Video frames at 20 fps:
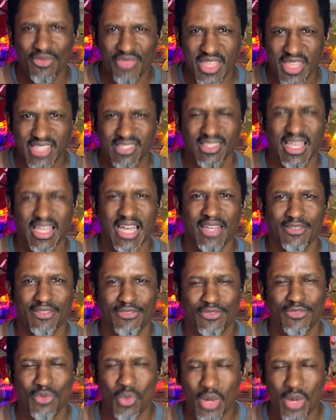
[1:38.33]
this live.
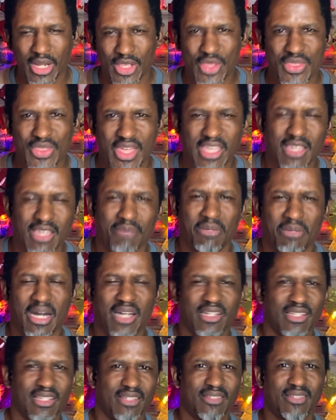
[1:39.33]
What do you think
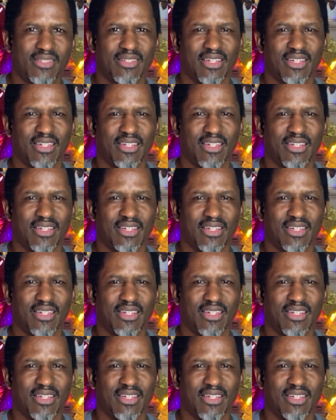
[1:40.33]
about it?